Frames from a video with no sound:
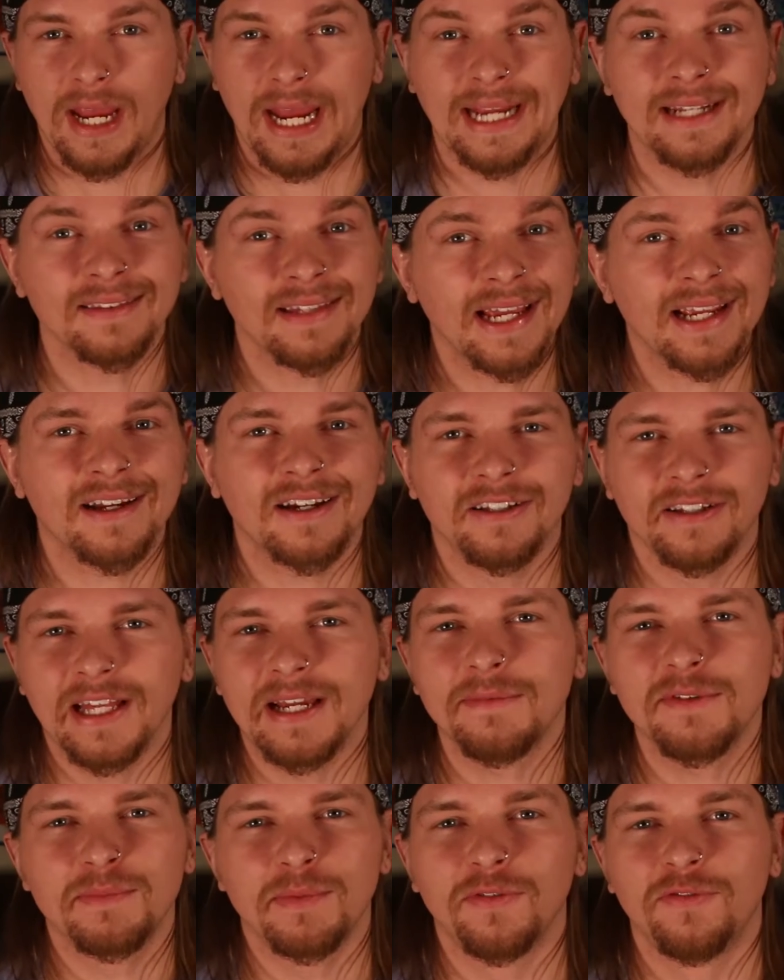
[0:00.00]
And like
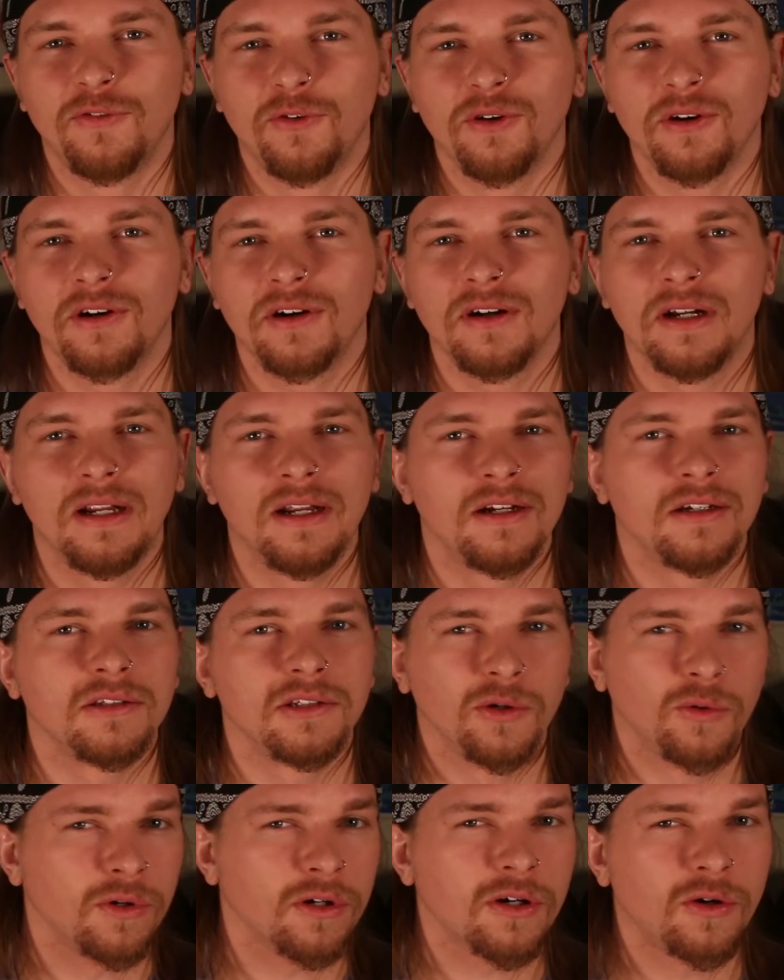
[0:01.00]
claimed before,
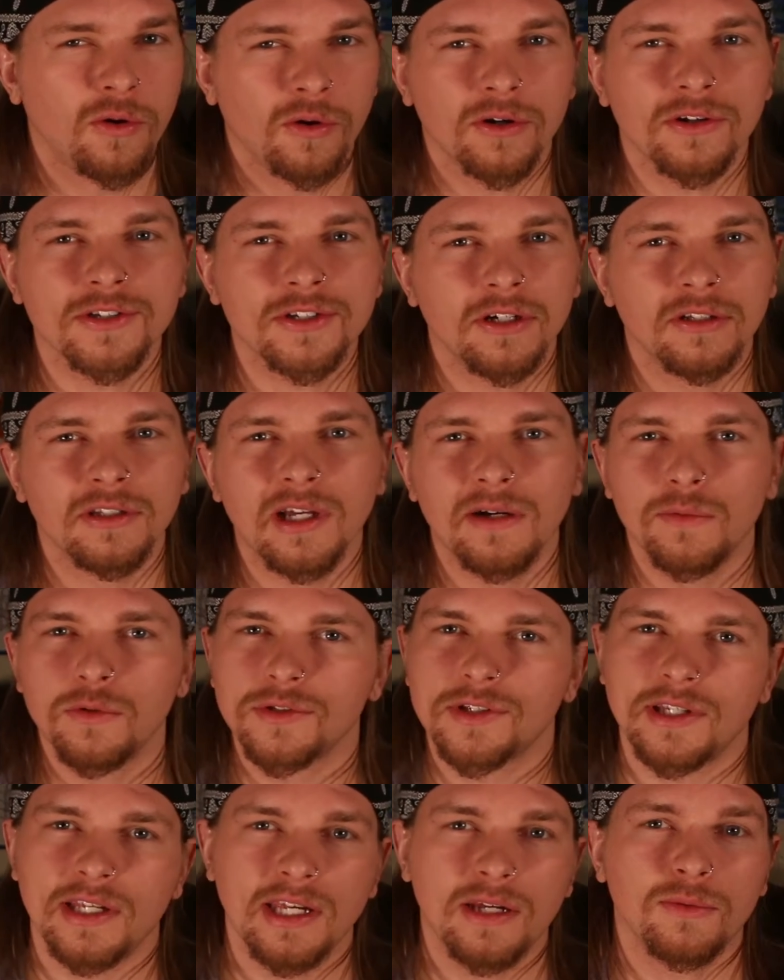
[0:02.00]
lower cortisol
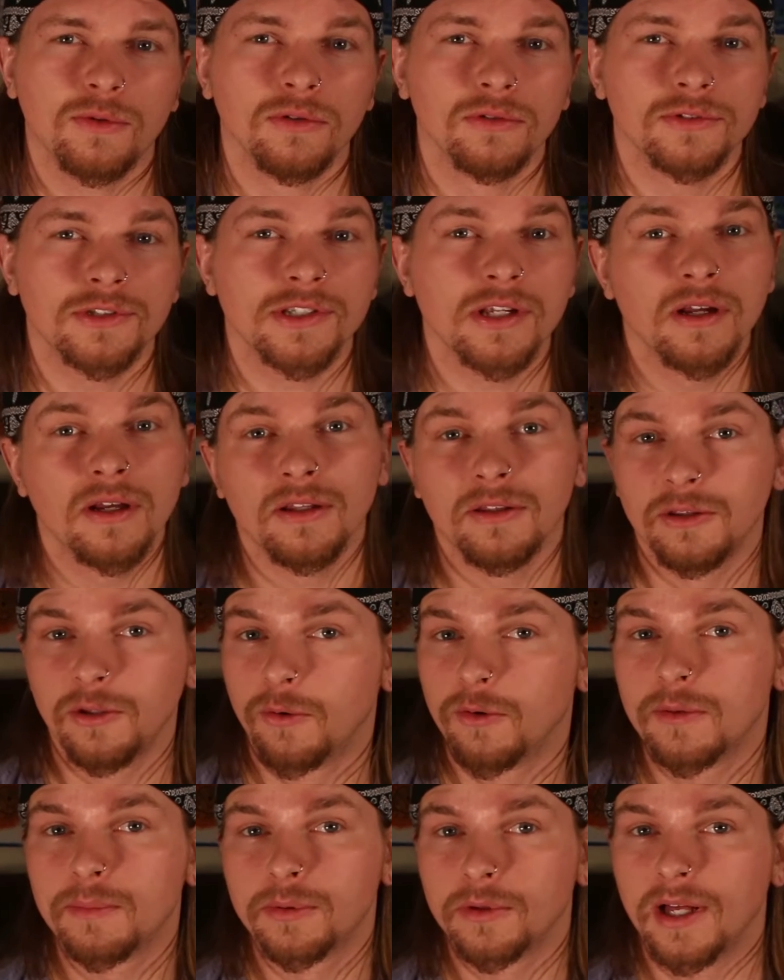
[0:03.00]
levels equals
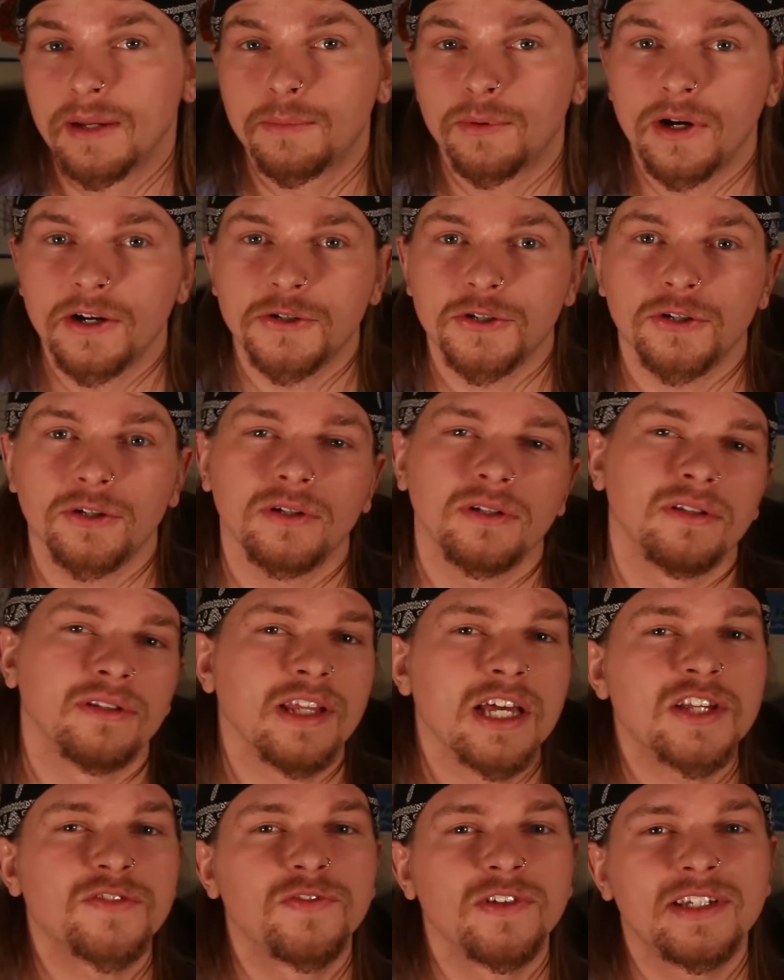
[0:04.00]
lower blood pressure,
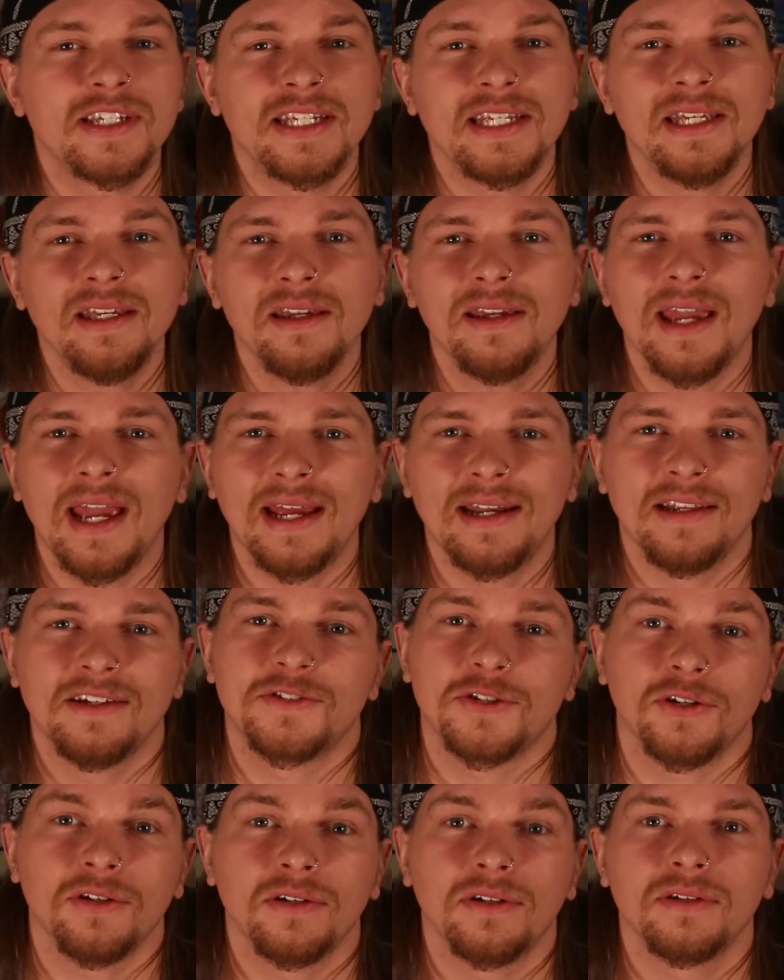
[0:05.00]
less fatigue, and in
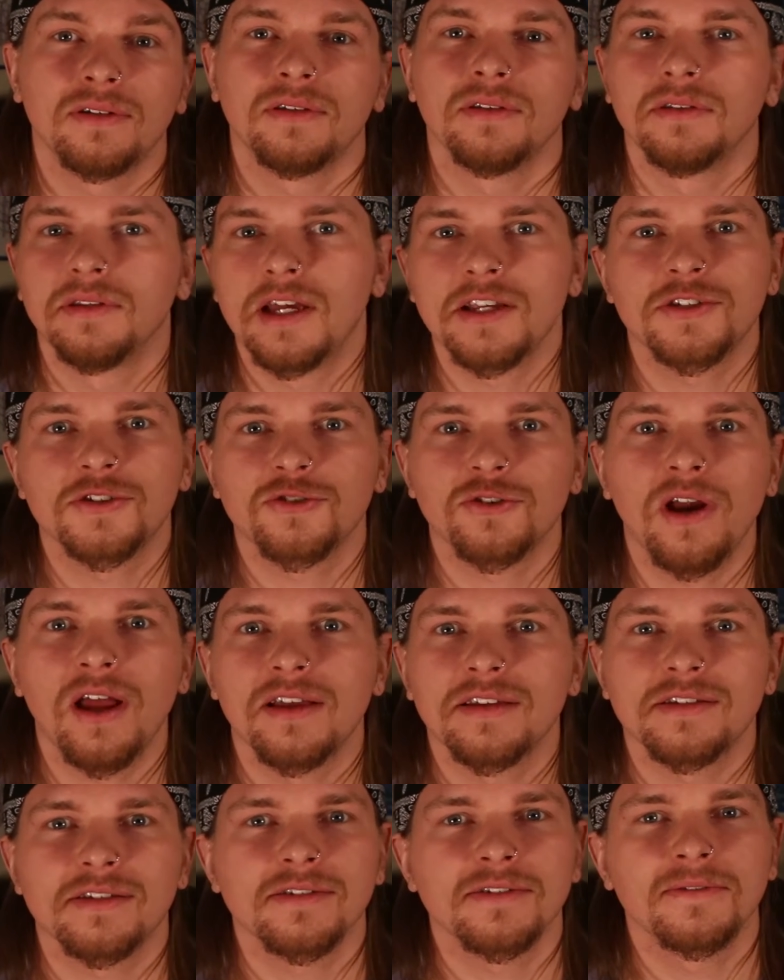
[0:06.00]
turn, less
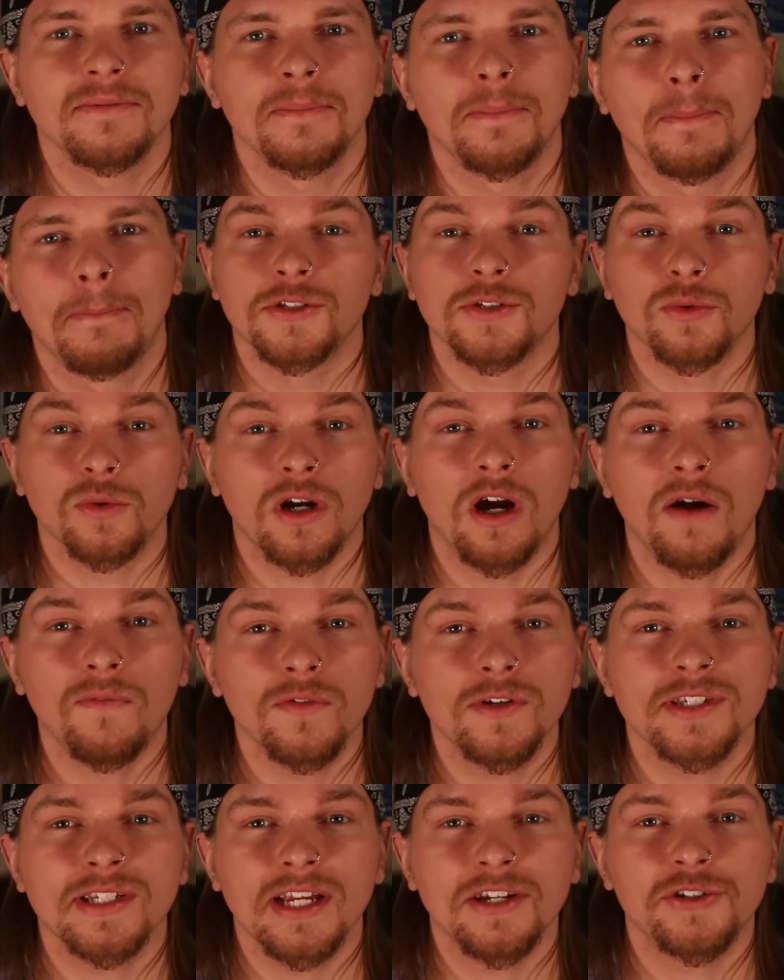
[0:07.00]
stress. So
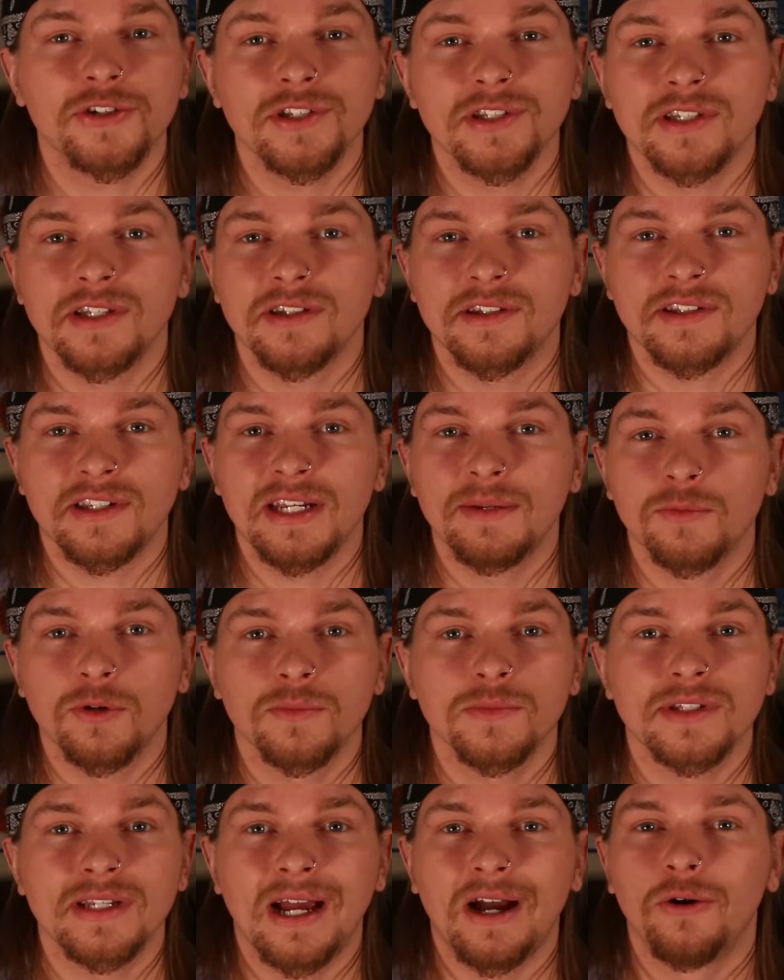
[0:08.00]
conversations in steam
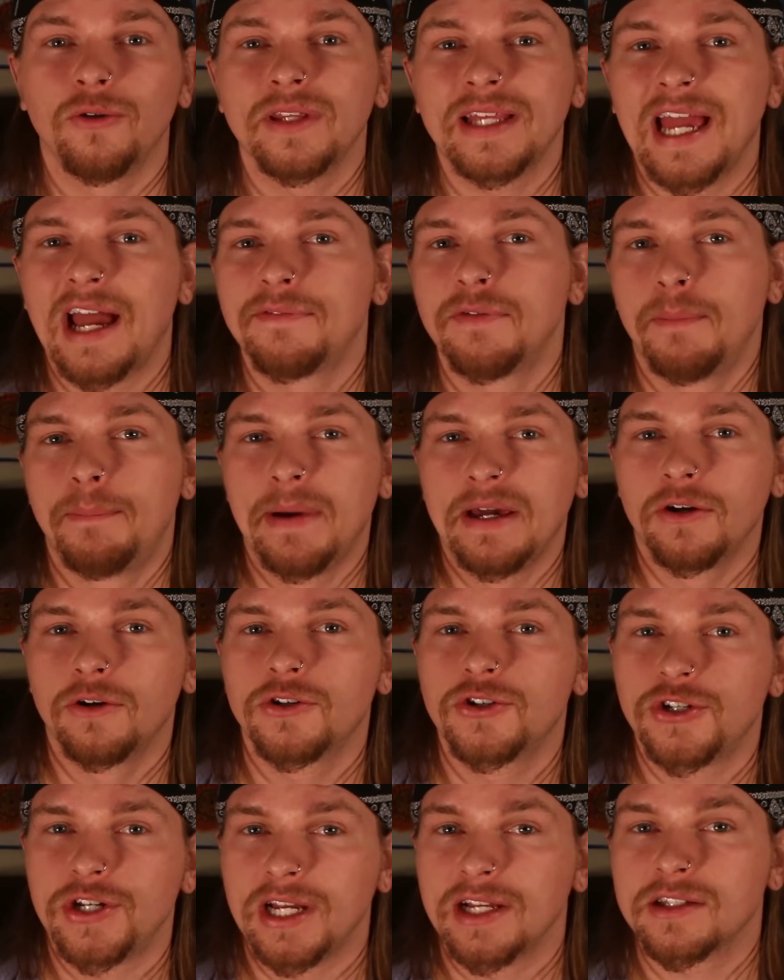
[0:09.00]
rooms not only have a better
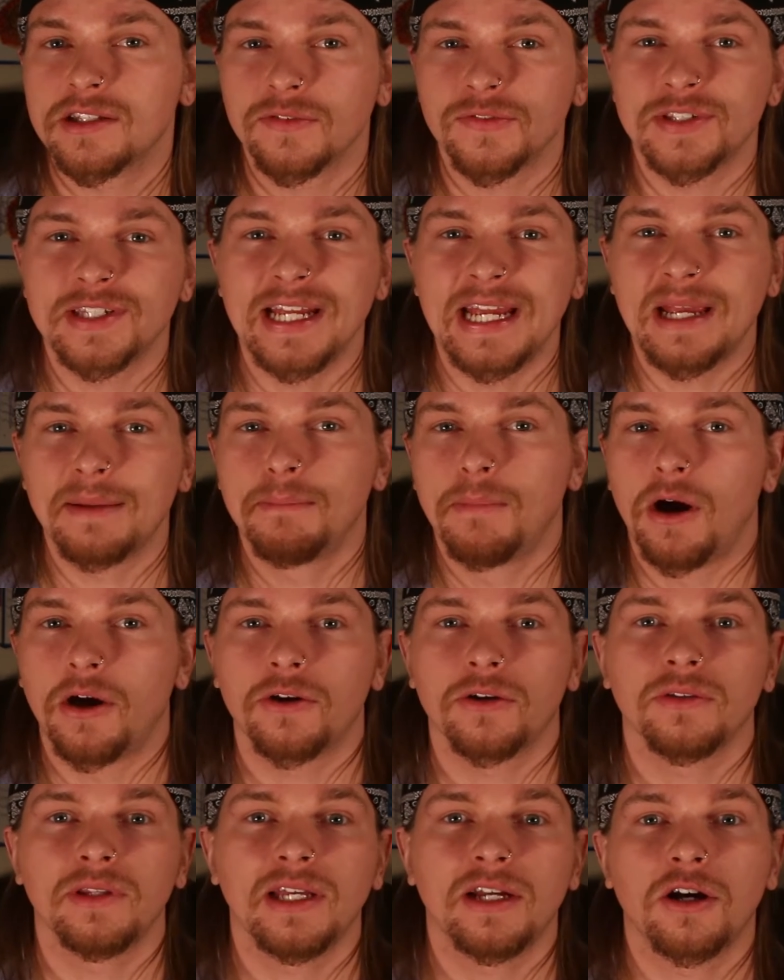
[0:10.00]
chance of staying
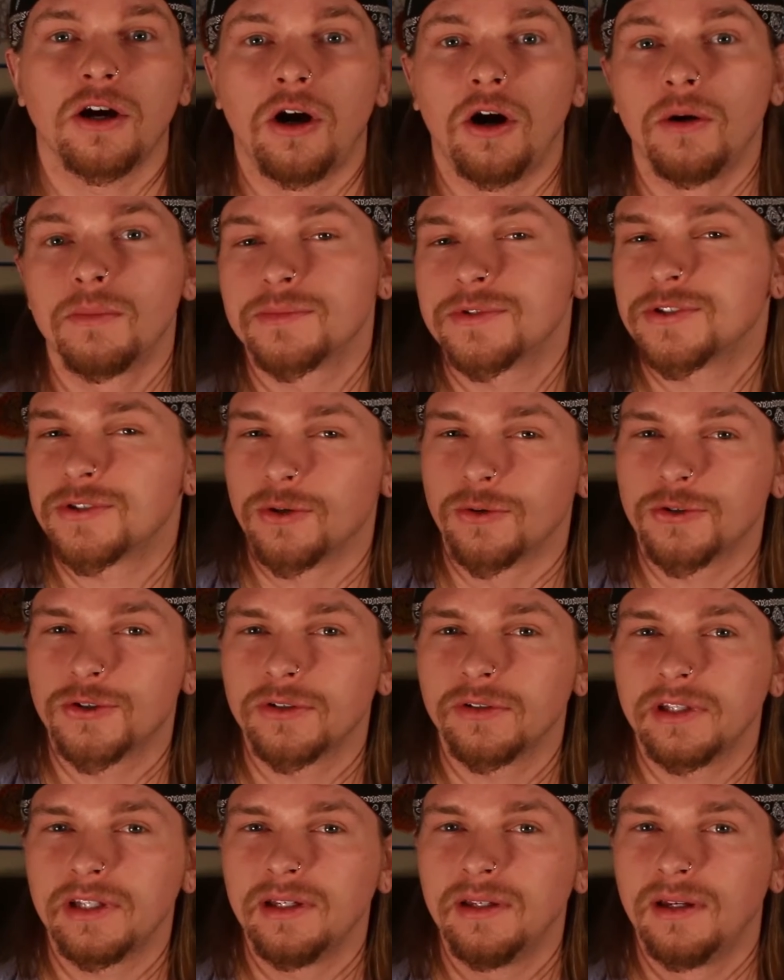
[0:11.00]
moderately calm
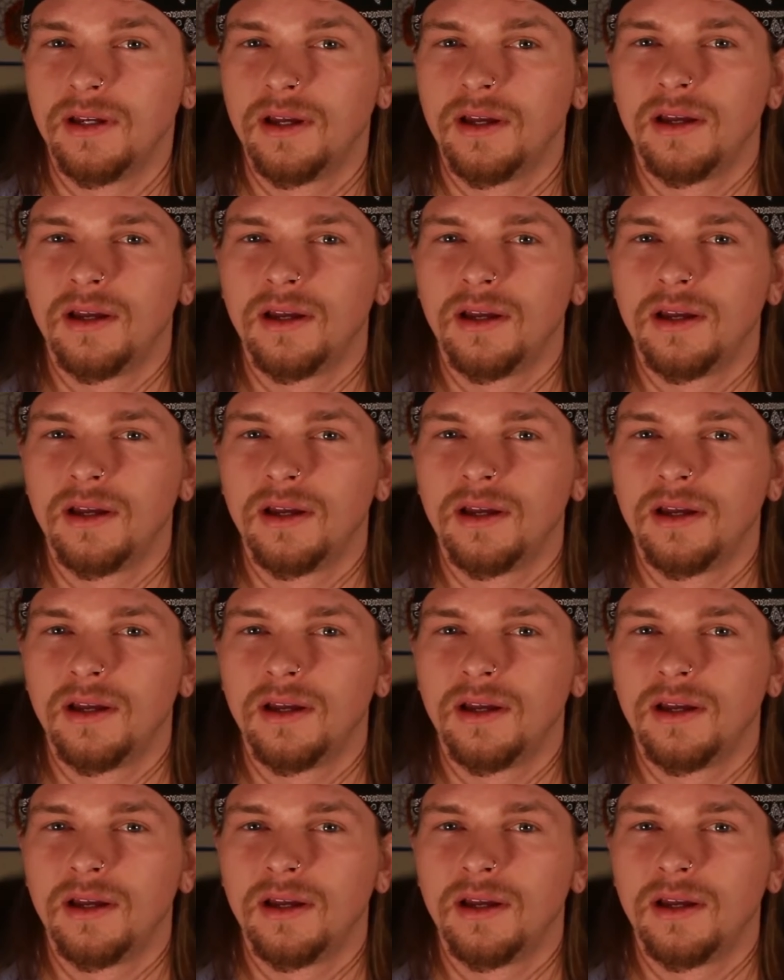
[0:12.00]
socially,